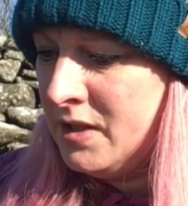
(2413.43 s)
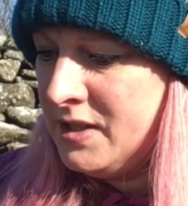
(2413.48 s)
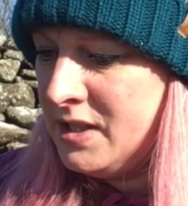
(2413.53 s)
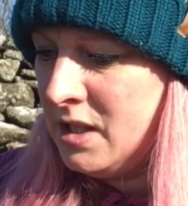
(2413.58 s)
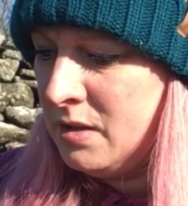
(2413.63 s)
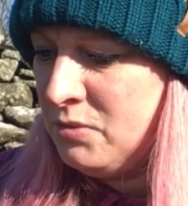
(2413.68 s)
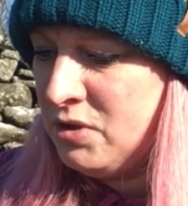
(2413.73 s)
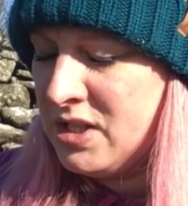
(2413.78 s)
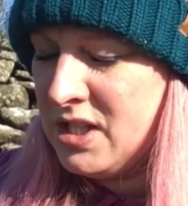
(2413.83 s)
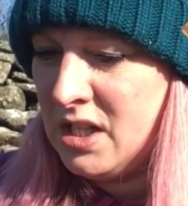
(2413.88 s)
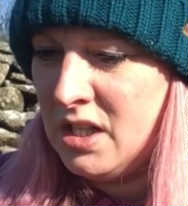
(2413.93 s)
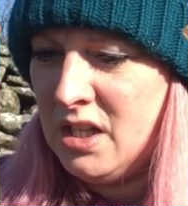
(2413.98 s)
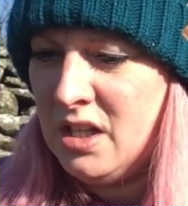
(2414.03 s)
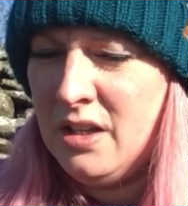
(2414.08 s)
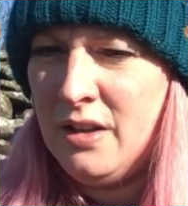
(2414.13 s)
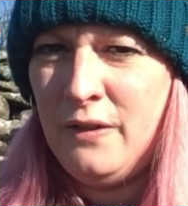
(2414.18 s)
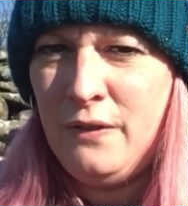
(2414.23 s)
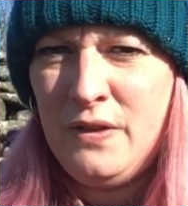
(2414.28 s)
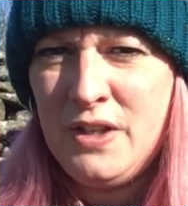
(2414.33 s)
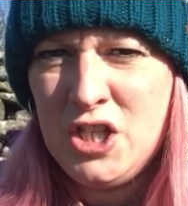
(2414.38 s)
So I'm just going
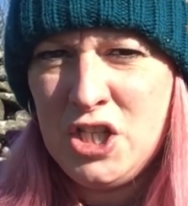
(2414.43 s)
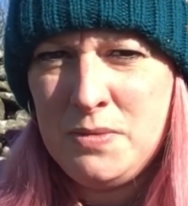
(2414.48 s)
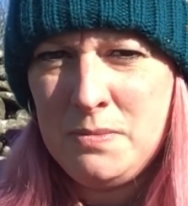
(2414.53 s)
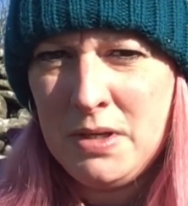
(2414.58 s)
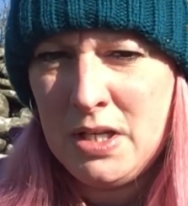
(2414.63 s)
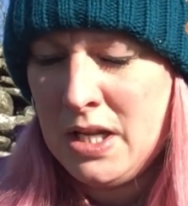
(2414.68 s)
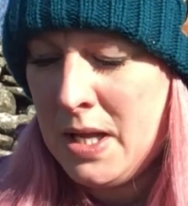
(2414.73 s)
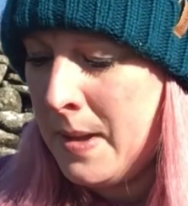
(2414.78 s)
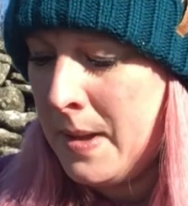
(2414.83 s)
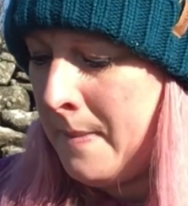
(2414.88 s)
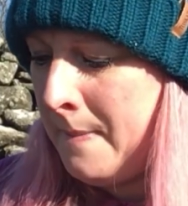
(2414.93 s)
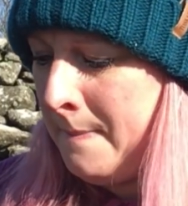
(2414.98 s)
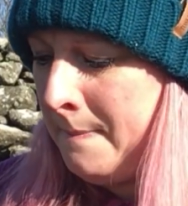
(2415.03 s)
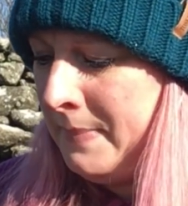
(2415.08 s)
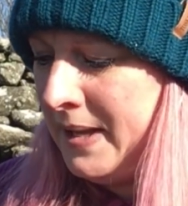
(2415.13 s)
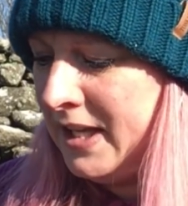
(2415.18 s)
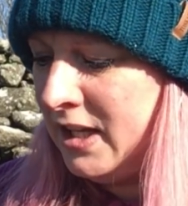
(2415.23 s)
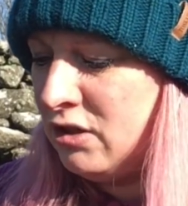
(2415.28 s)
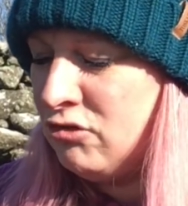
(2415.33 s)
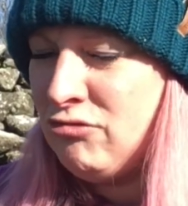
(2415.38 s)
to finish my
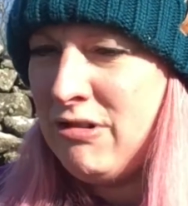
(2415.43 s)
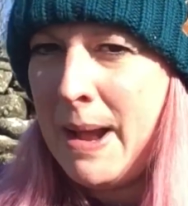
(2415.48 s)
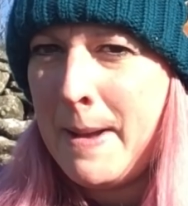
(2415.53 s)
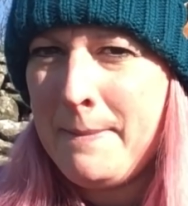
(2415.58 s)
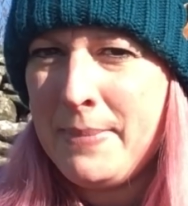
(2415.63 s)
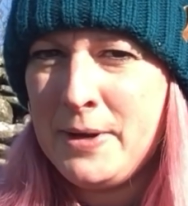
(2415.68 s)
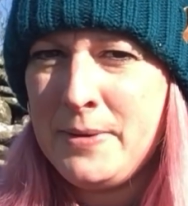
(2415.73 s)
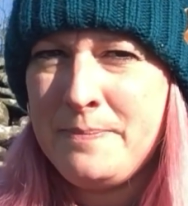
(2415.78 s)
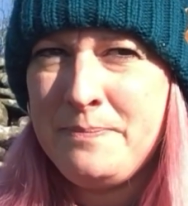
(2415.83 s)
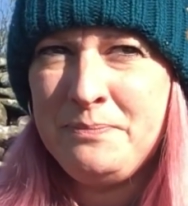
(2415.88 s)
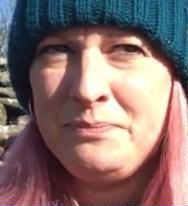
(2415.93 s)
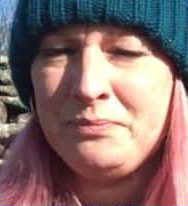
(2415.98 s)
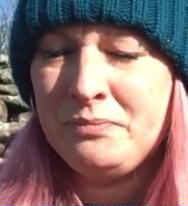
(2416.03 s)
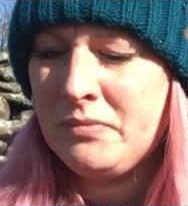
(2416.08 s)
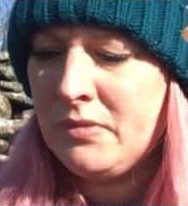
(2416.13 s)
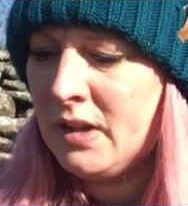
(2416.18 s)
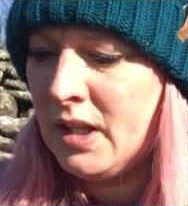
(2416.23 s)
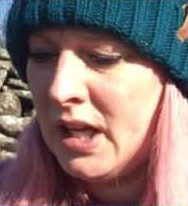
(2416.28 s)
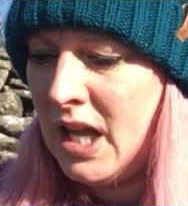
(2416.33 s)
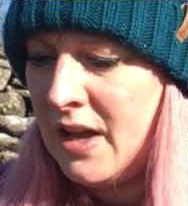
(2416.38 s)
bacon wrap,
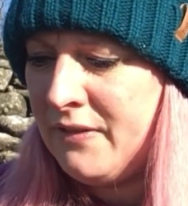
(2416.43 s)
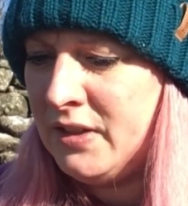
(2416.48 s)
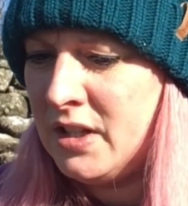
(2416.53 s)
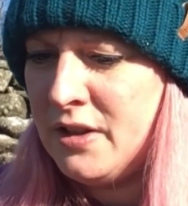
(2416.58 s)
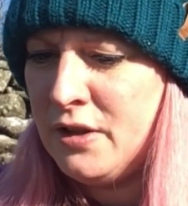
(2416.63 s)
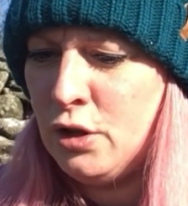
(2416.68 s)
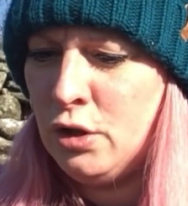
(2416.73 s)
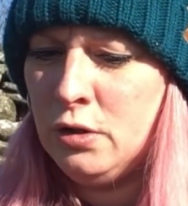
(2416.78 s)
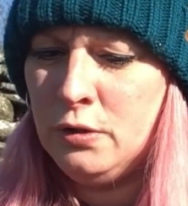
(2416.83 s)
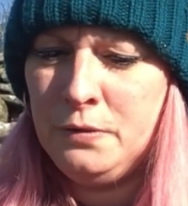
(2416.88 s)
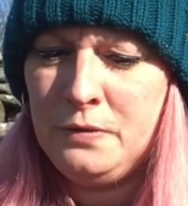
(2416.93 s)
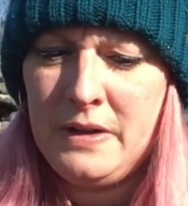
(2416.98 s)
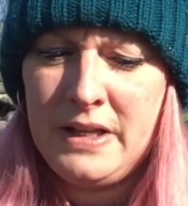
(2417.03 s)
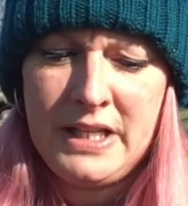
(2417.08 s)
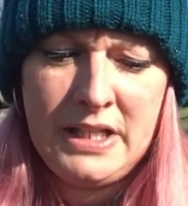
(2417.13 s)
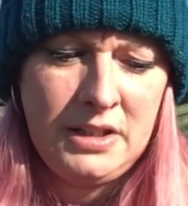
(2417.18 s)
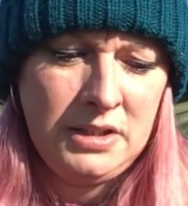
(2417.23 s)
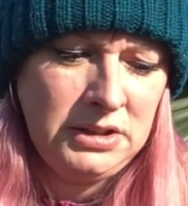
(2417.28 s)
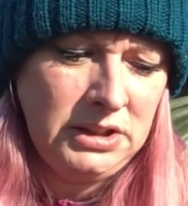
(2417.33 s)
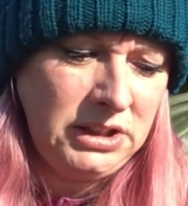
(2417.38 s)
have another
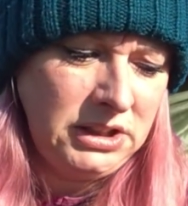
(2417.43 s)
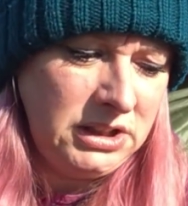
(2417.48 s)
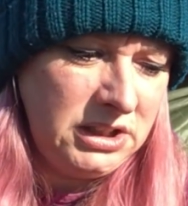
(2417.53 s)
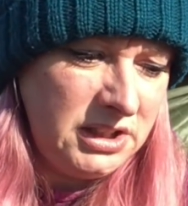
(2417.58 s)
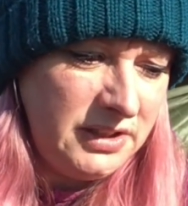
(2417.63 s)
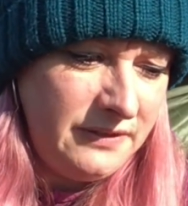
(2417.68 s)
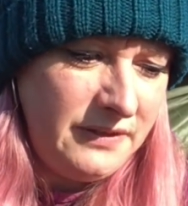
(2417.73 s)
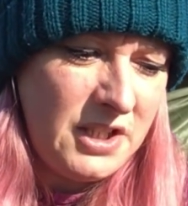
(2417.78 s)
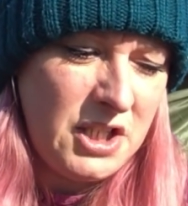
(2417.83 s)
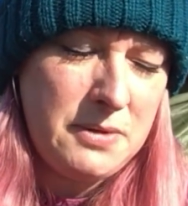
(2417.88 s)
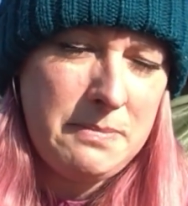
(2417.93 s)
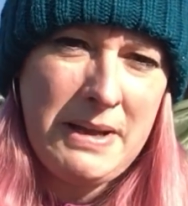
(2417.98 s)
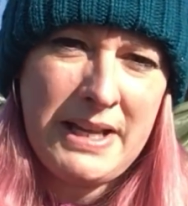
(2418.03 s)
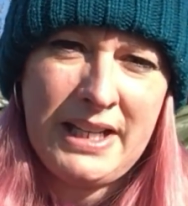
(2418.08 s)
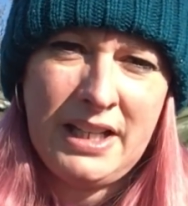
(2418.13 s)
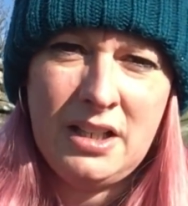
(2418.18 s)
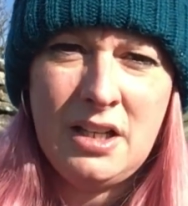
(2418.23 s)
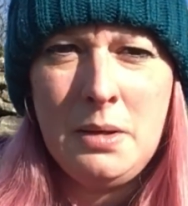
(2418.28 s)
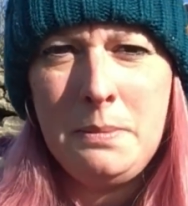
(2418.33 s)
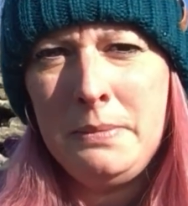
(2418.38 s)
coffee, finish
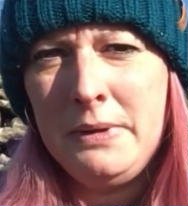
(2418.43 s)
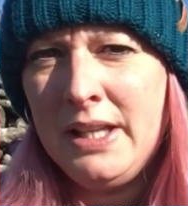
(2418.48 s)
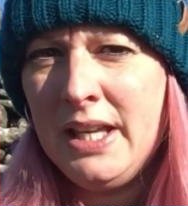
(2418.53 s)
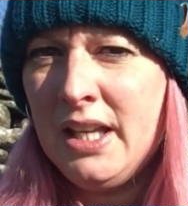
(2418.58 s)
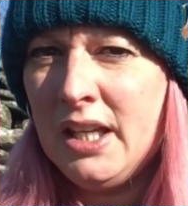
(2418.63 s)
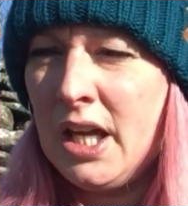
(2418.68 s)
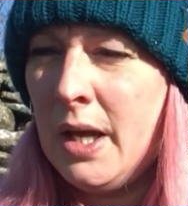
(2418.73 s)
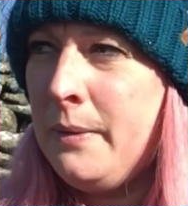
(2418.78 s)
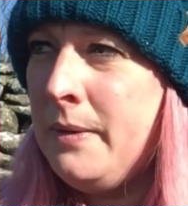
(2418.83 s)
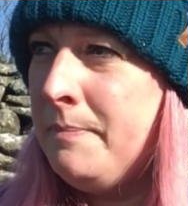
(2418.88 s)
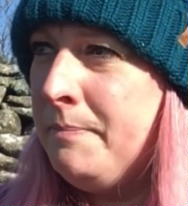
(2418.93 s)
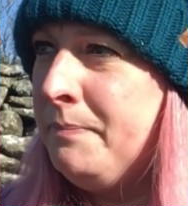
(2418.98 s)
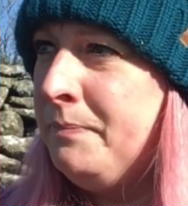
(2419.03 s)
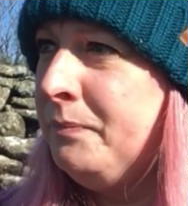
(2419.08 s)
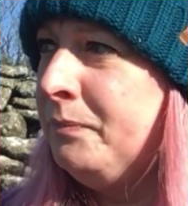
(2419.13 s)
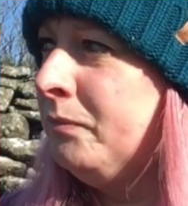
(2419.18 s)
packing up and get going.